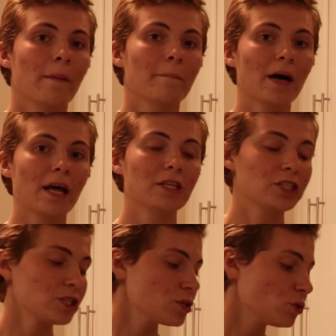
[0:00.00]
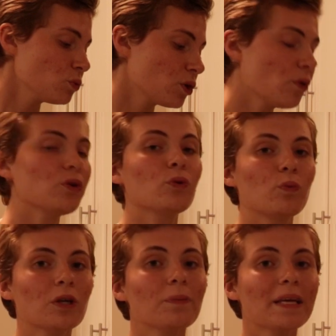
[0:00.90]
but just so you know, you
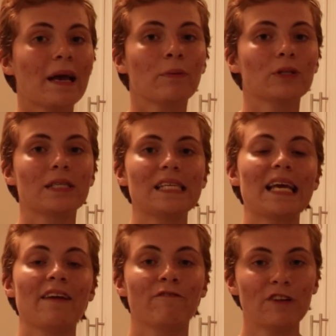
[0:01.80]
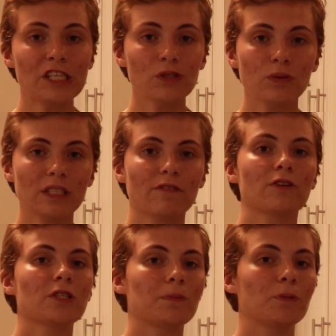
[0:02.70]
will be able to see a visual
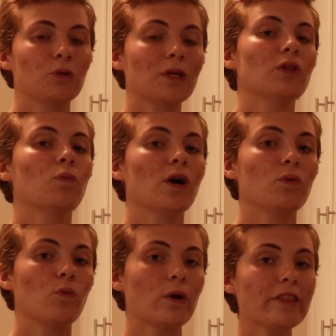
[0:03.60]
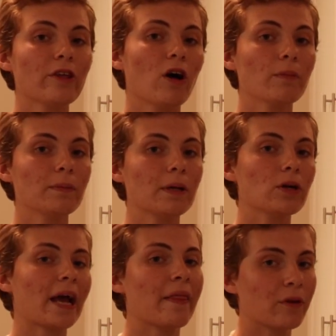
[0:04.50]
difference between the one with almond
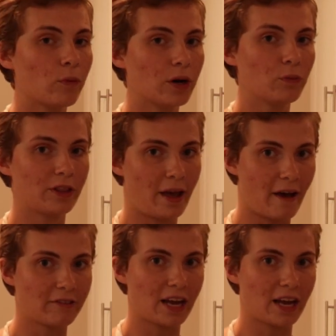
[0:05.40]
milk and the one with half